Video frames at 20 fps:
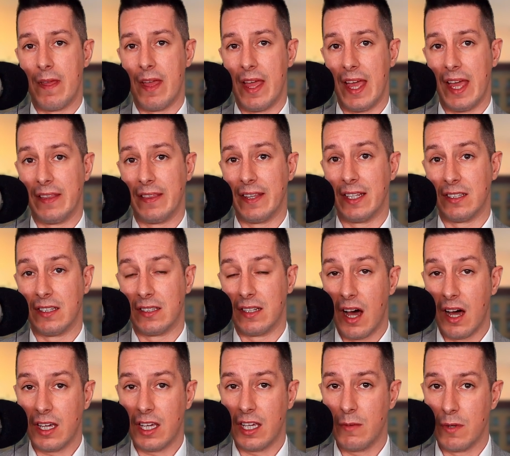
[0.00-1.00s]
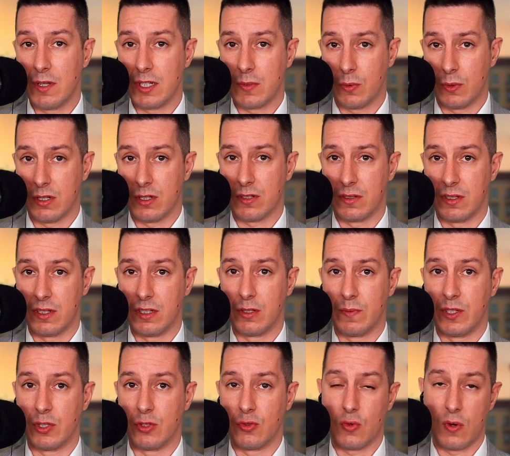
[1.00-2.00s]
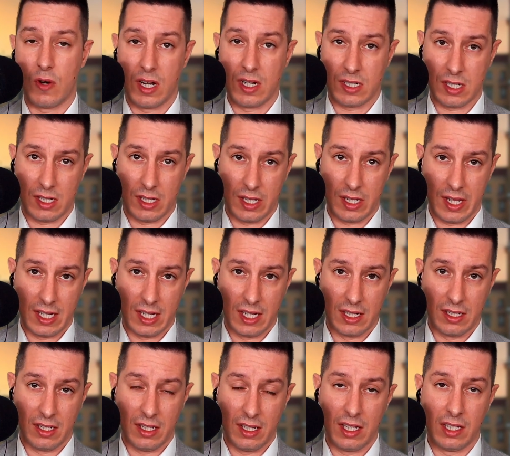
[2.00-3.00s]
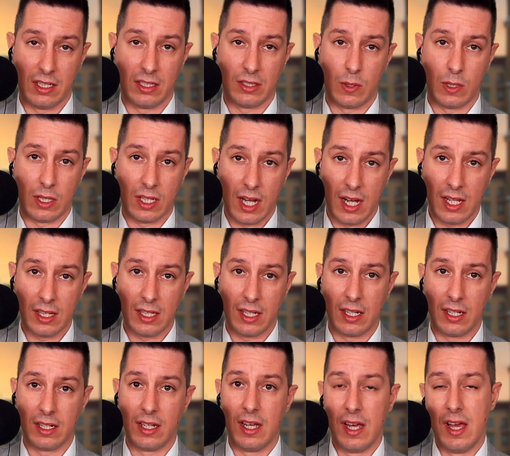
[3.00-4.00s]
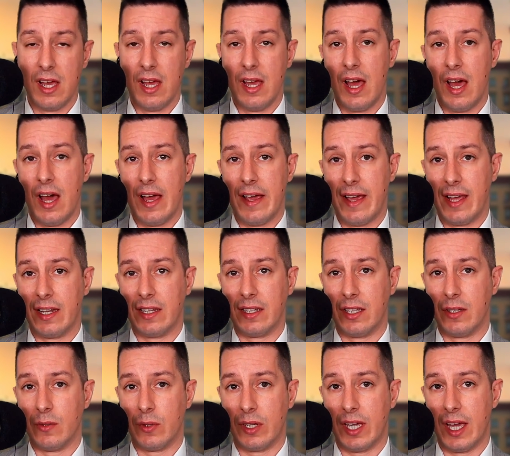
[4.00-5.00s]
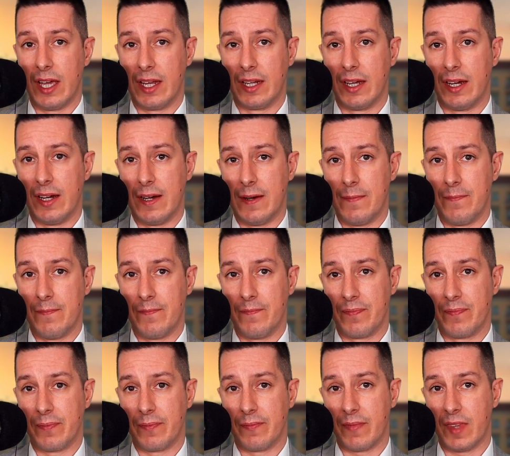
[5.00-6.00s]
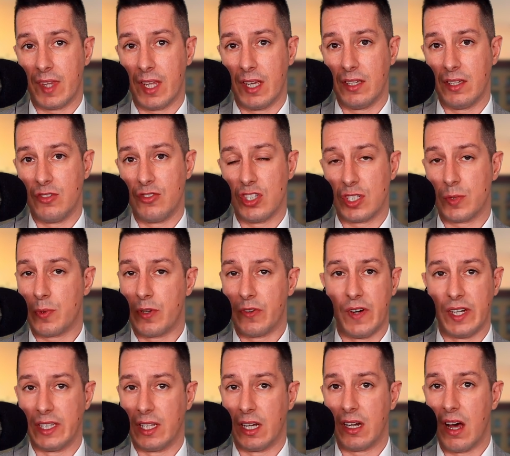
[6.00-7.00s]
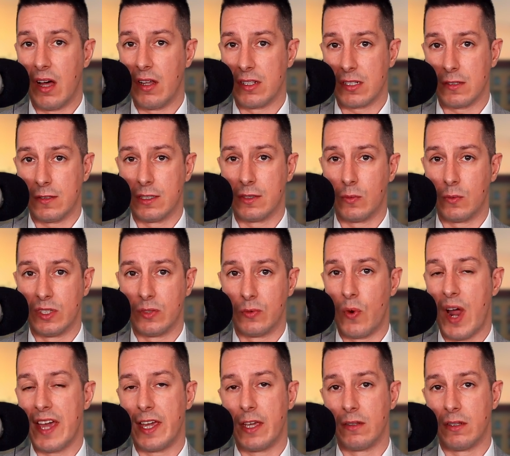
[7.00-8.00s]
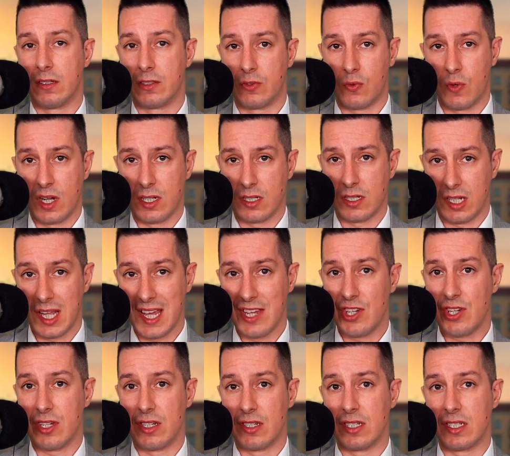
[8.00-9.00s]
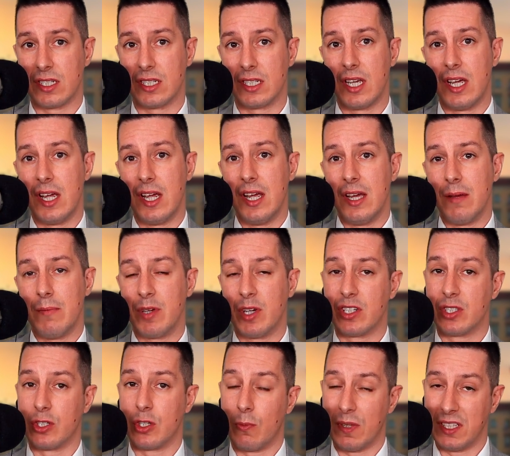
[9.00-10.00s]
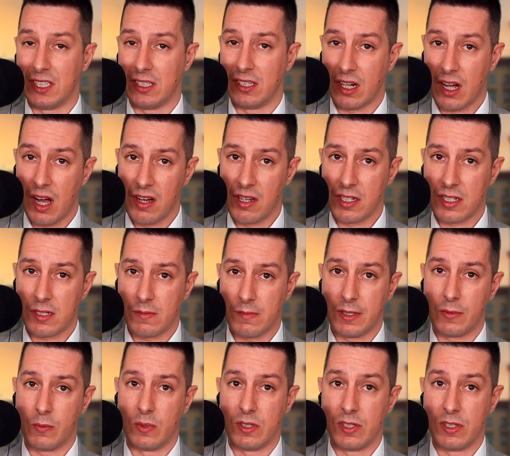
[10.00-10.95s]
And then the documents will also need to be translated into Italian, and you can just provide the consulate with regular translations, because normally the consulate will